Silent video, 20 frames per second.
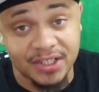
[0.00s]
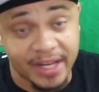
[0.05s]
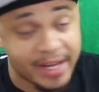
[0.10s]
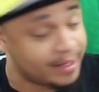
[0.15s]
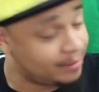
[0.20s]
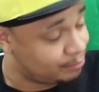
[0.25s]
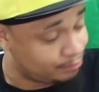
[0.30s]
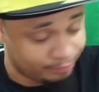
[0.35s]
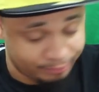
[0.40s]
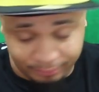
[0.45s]

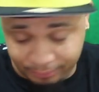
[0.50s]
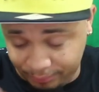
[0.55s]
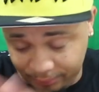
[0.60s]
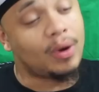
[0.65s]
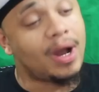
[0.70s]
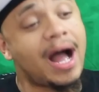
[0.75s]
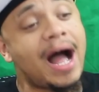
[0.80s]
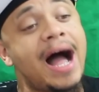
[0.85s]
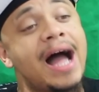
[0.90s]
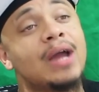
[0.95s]
This shit,
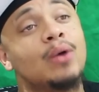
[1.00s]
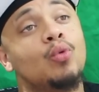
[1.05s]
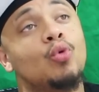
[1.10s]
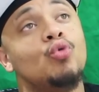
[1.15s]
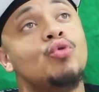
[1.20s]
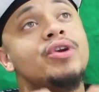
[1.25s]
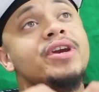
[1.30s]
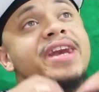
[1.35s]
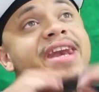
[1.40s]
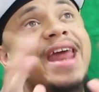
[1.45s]
I
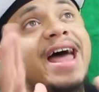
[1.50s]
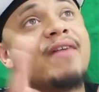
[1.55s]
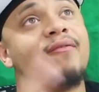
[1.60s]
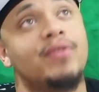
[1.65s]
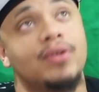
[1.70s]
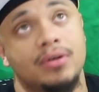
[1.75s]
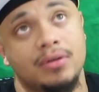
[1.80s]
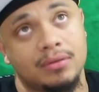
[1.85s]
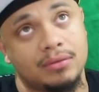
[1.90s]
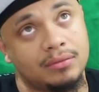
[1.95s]
I will
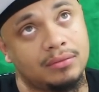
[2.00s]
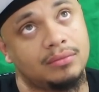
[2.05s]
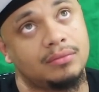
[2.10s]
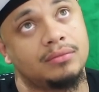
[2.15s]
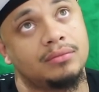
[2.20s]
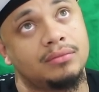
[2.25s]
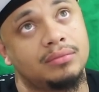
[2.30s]
never,